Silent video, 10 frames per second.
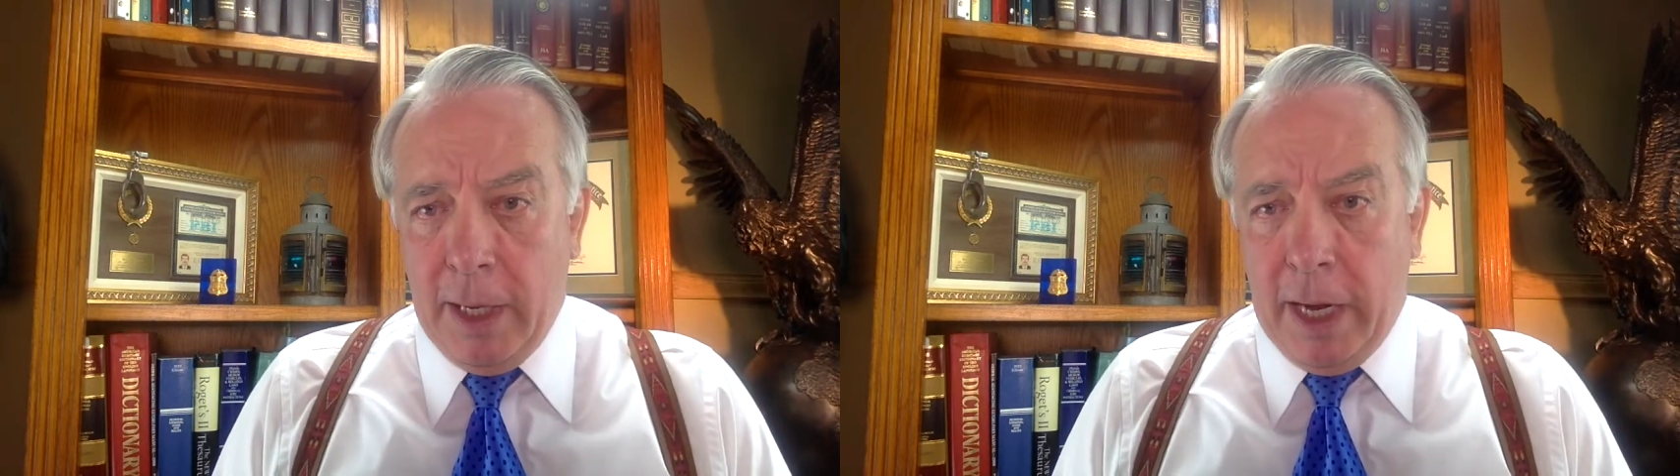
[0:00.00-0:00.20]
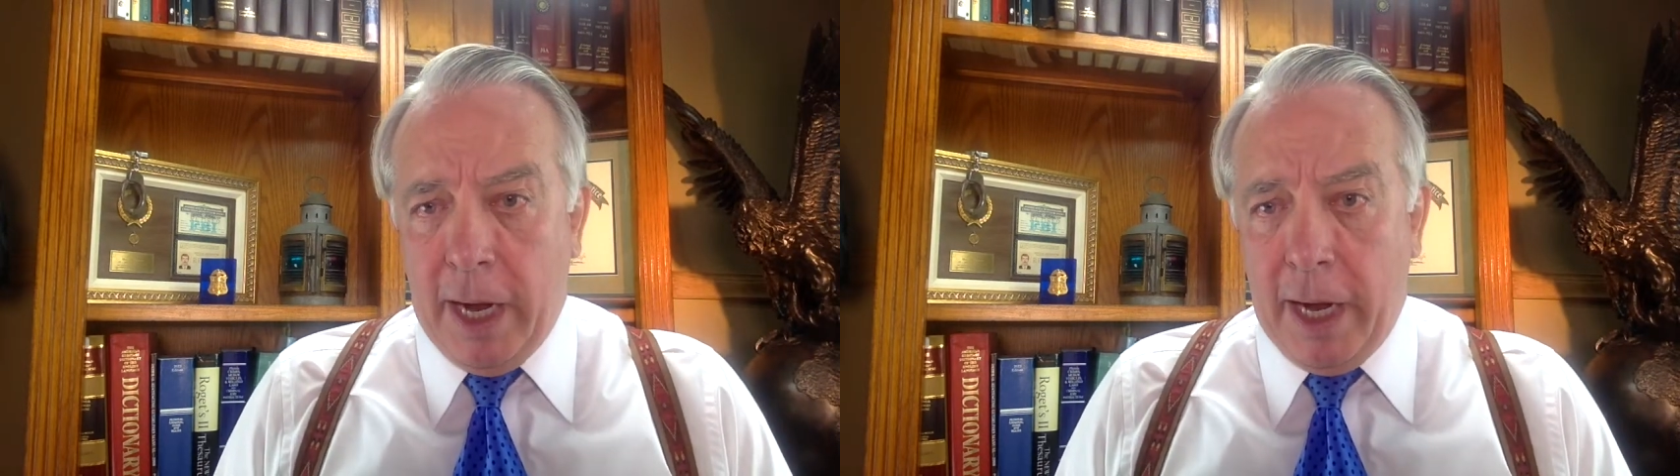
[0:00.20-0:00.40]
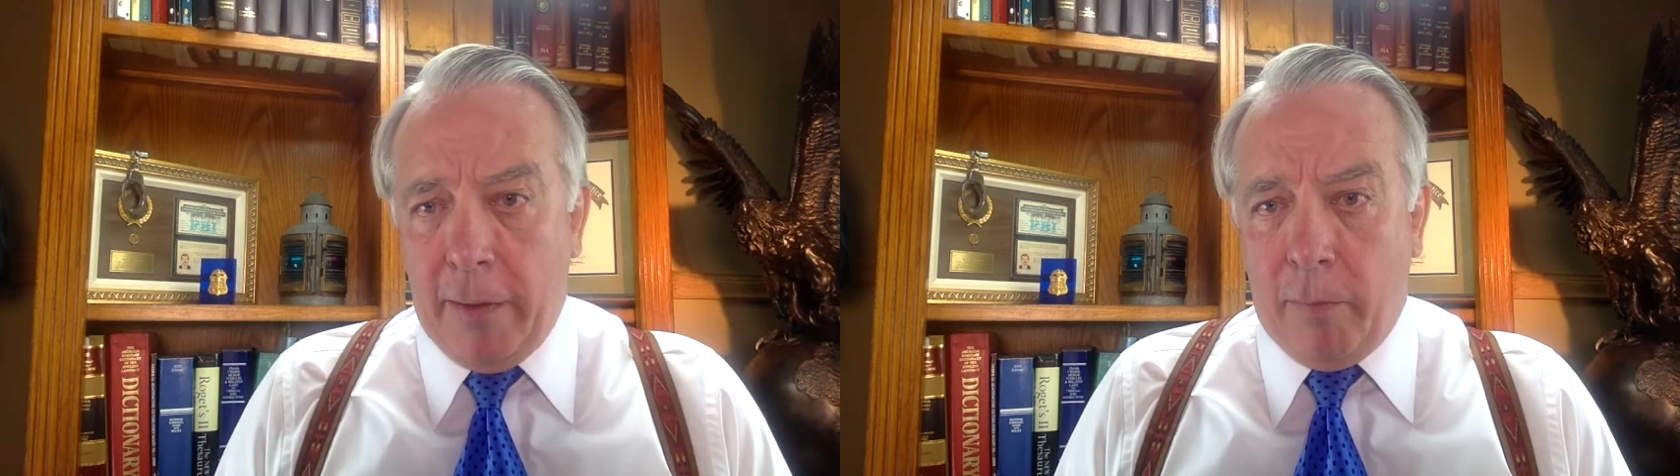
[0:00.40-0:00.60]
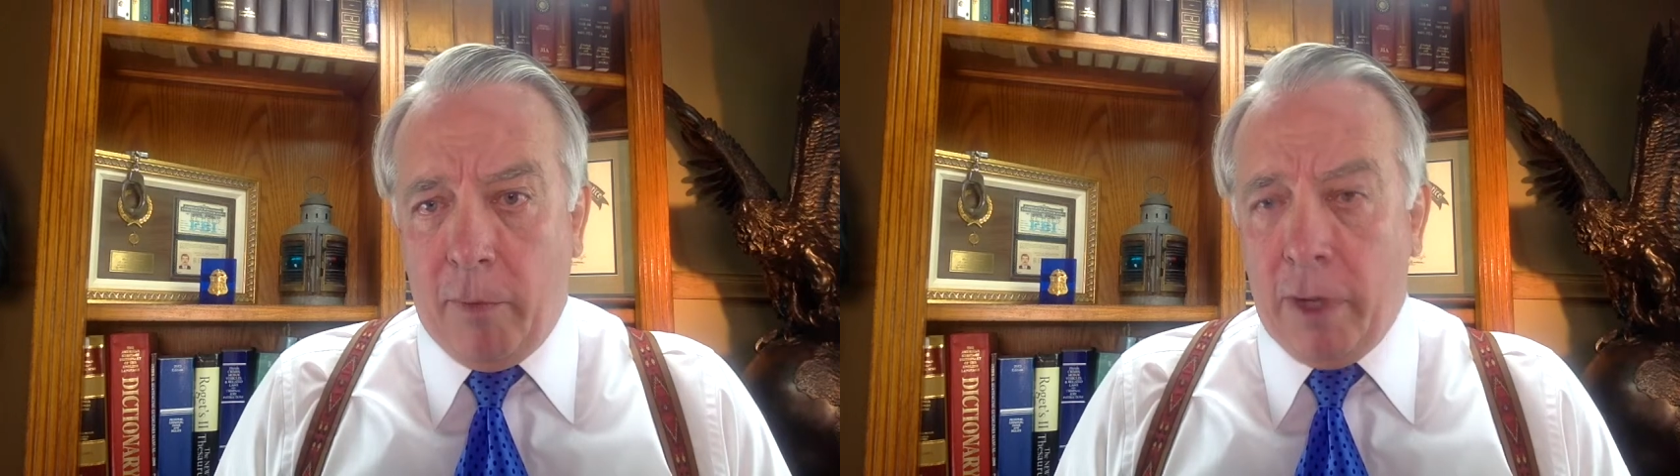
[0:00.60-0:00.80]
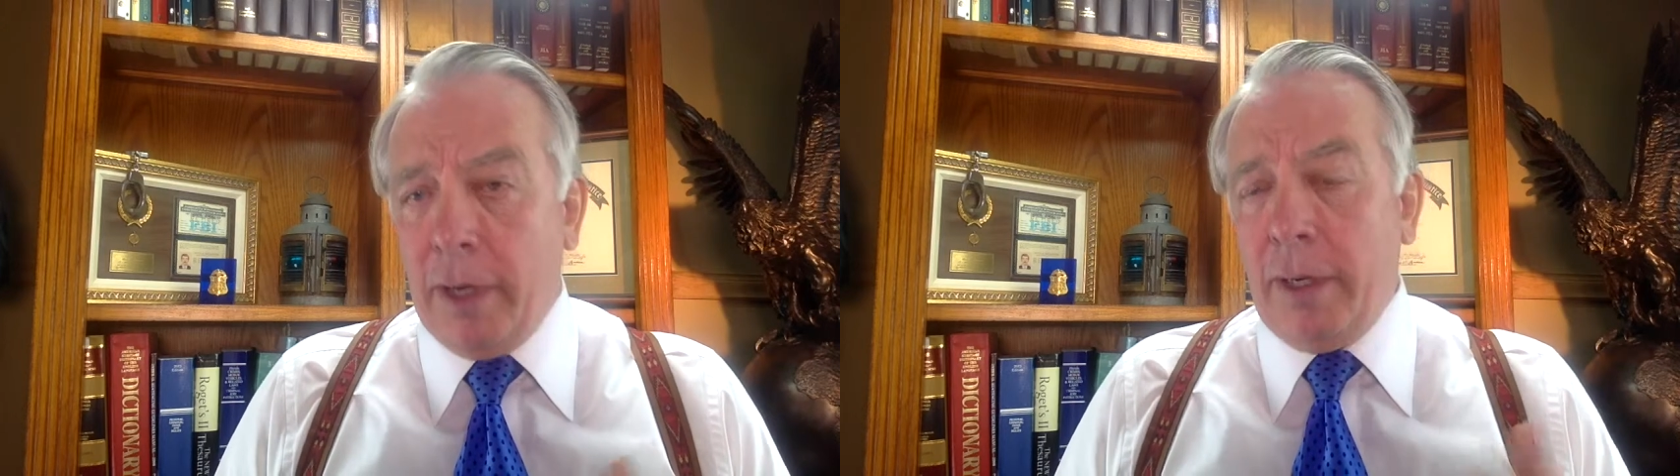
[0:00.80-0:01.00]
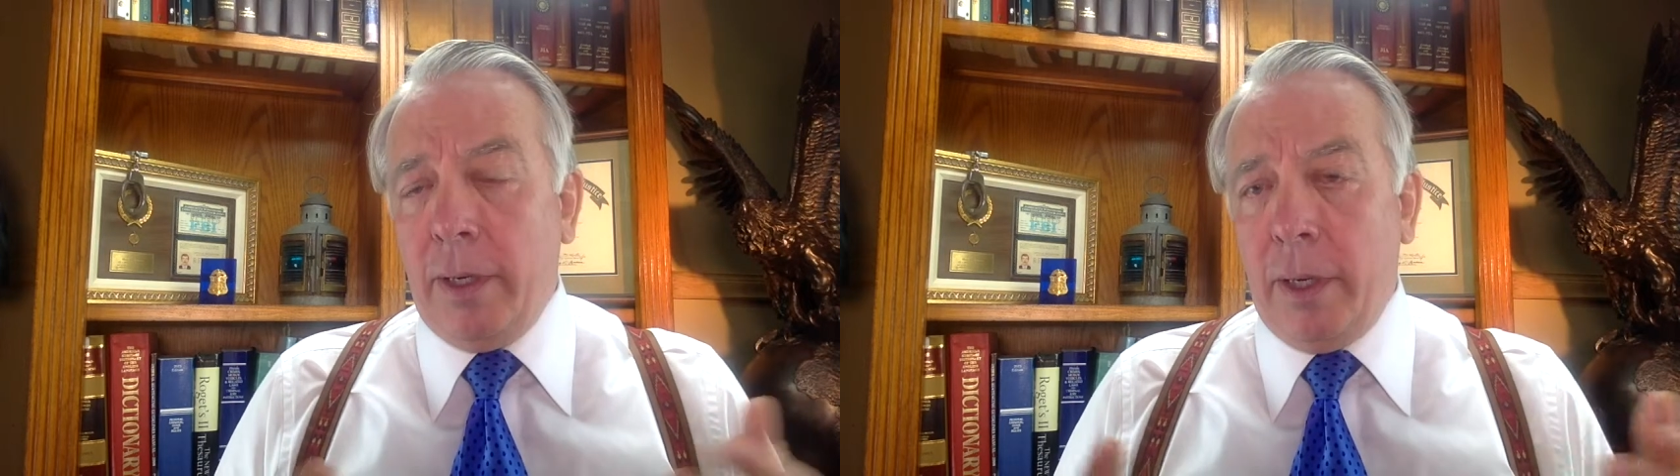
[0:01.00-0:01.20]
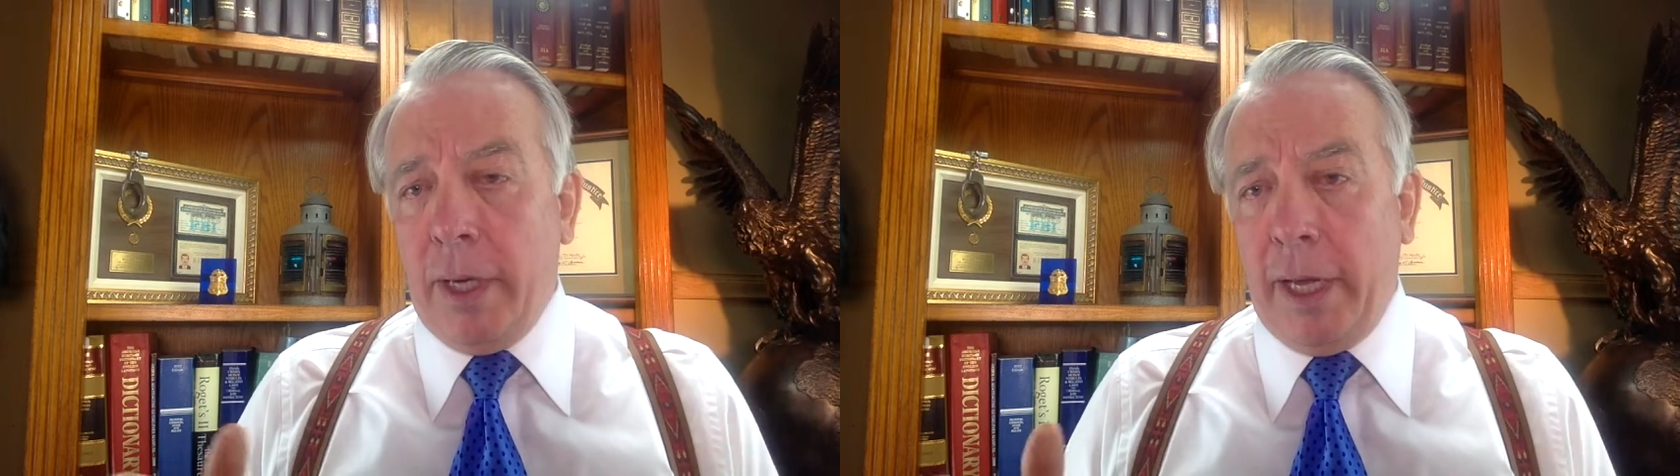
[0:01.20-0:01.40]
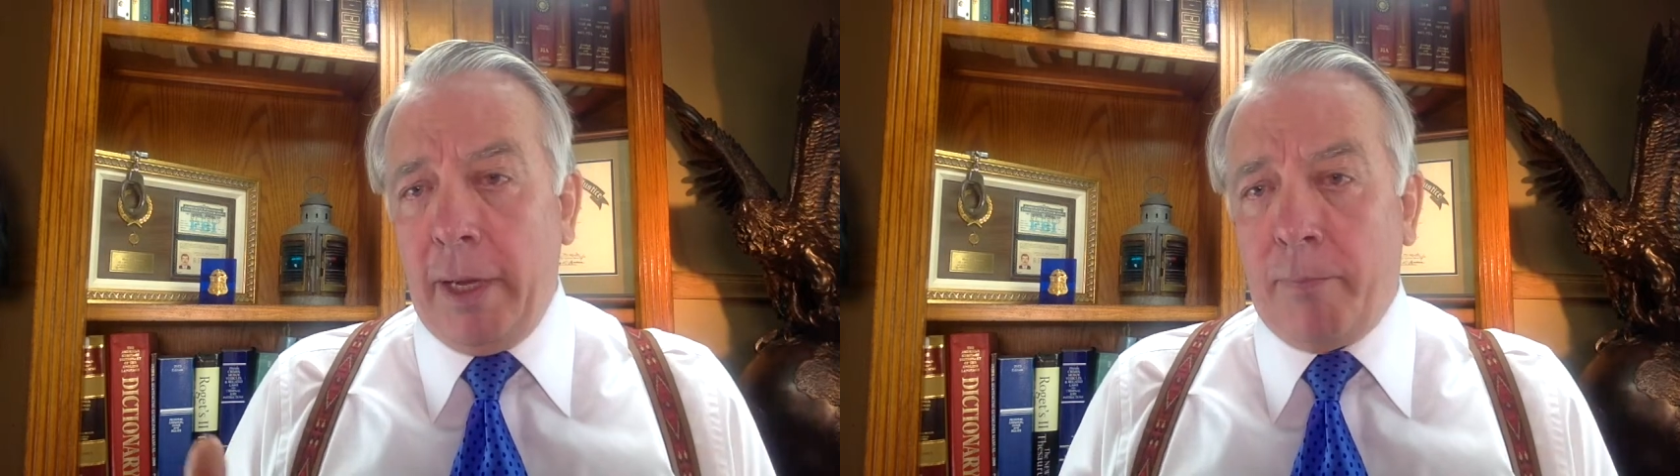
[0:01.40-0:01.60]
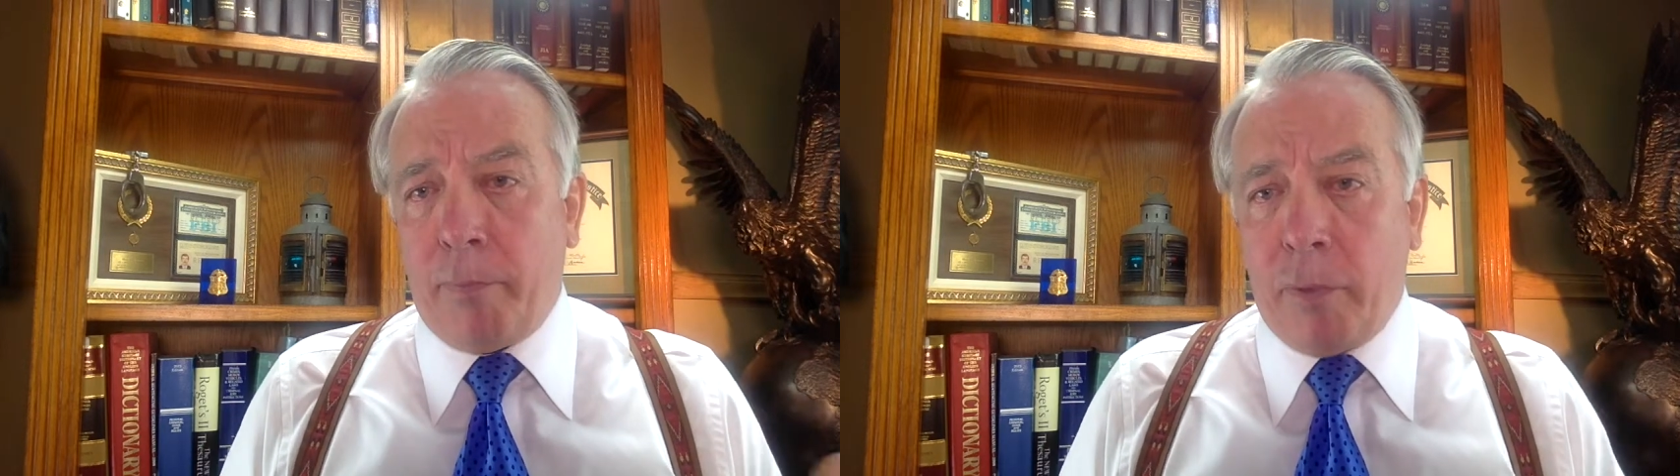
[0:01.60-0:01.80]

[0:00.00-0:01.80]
I run a